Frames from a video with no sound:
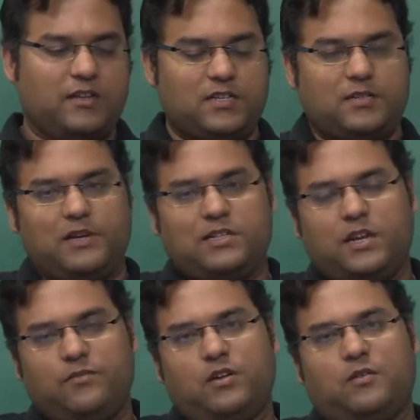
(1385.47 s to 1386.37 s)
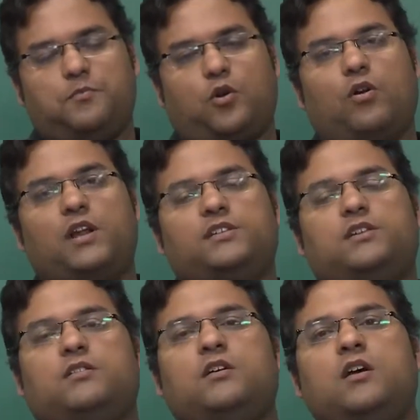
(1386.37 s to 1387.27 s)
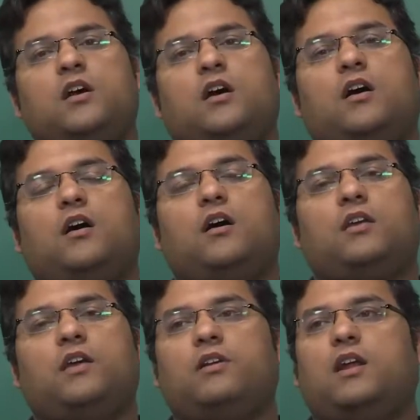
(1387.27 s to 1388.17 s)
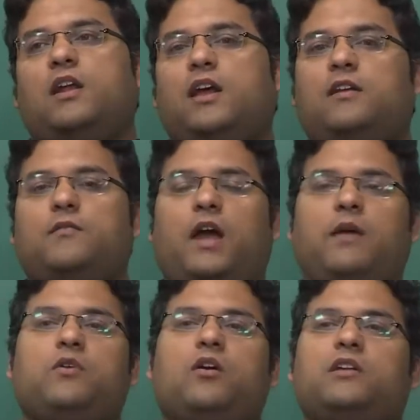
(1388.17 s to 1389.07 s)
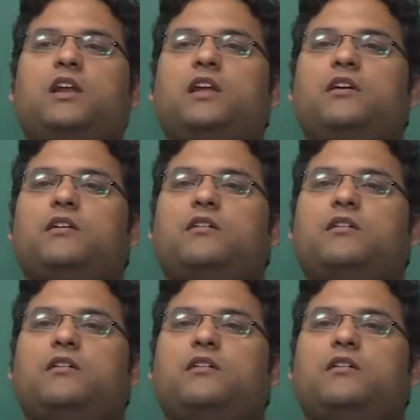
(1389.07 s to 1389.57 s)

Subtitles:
This is basically the progression given, and again I am not really